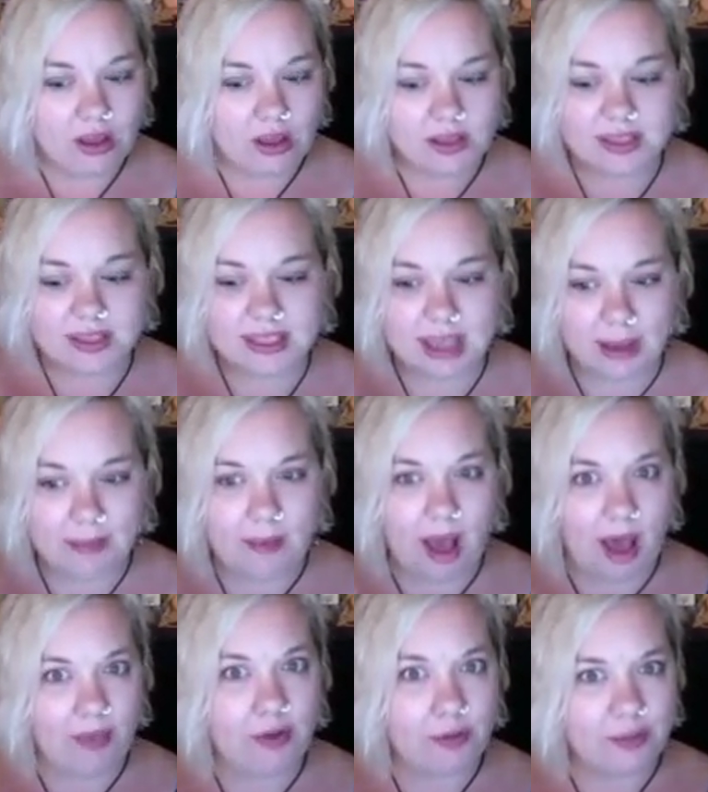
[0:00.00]
some
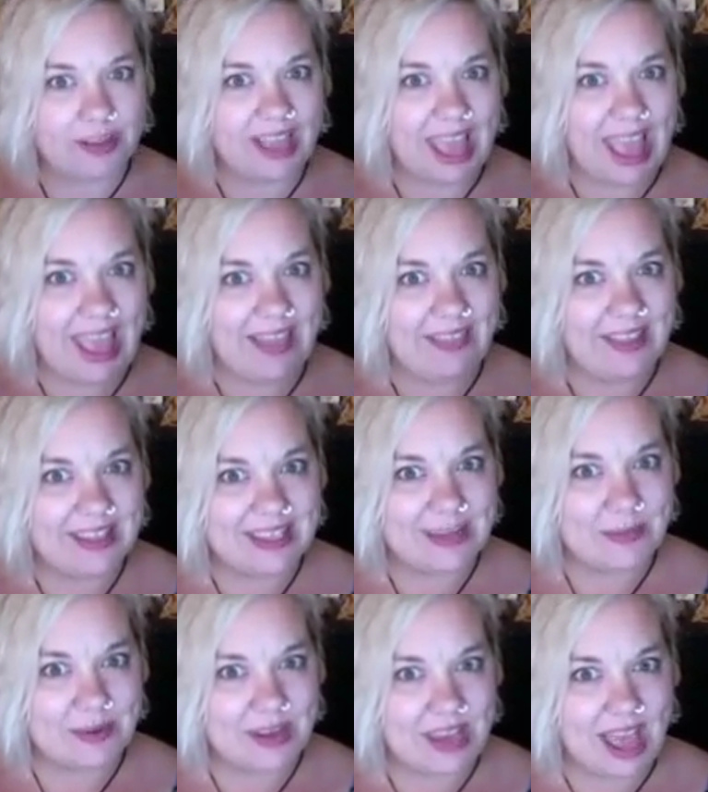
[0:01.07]
other plan that
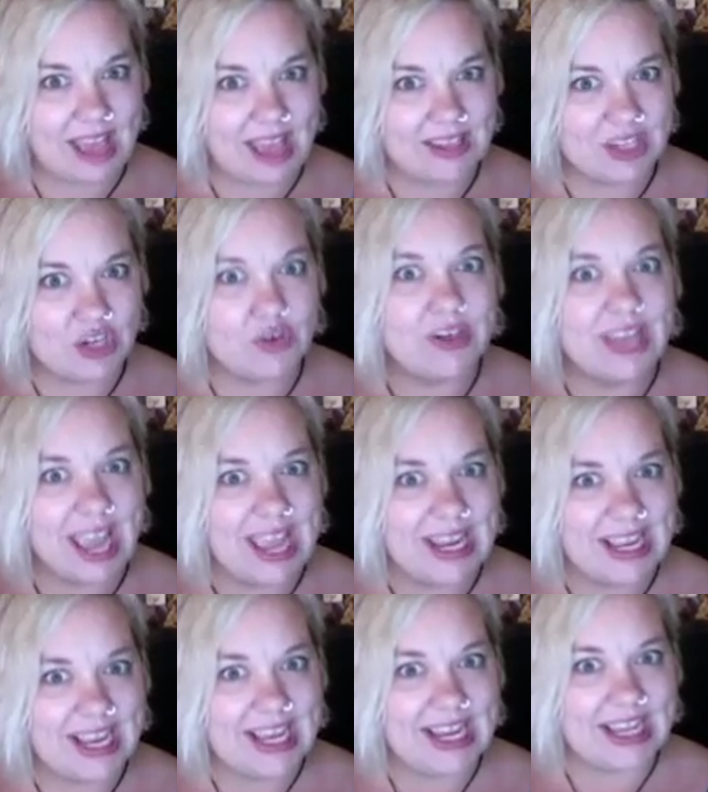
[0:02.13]
someone has
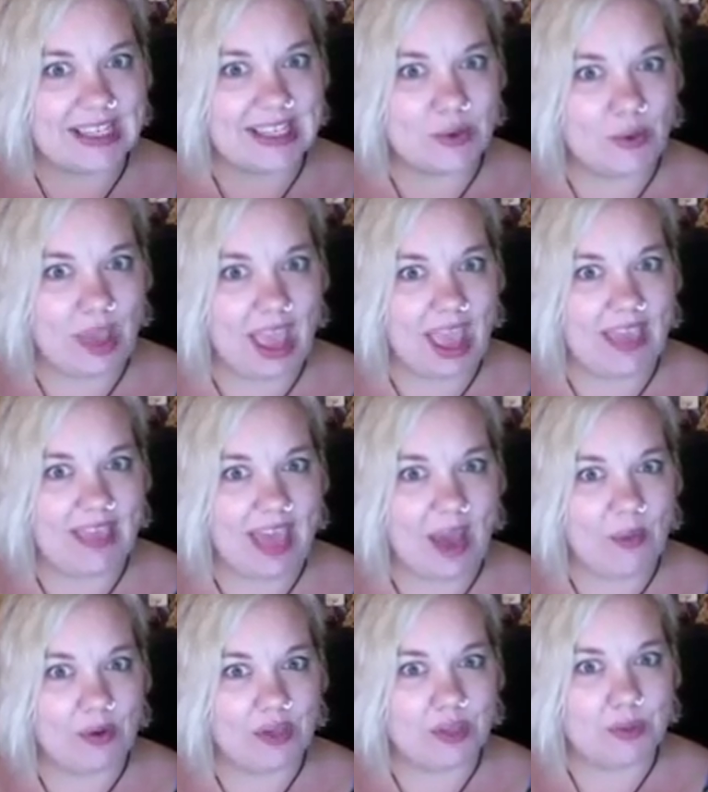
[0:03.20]
created as the way that
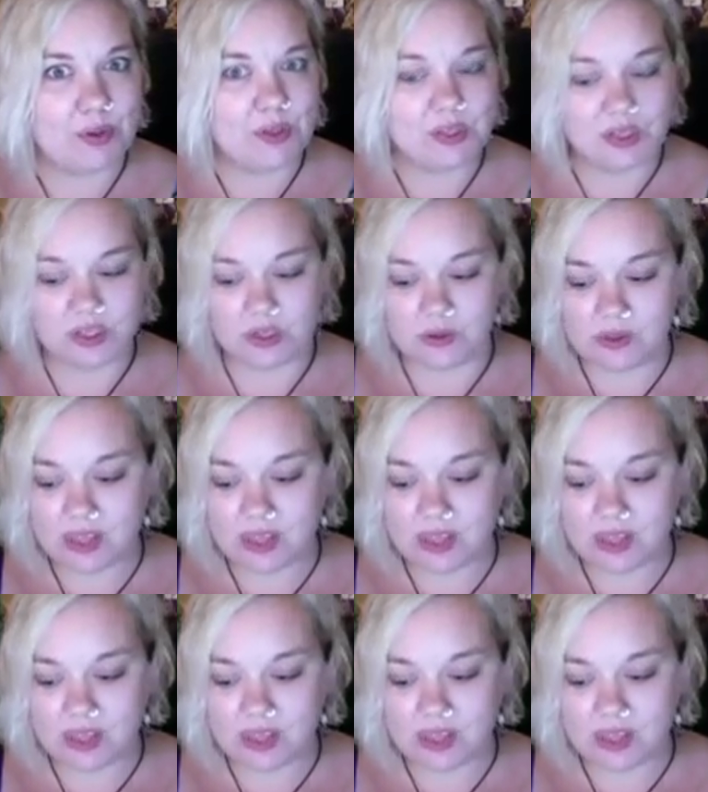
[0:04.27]
we're supposed to do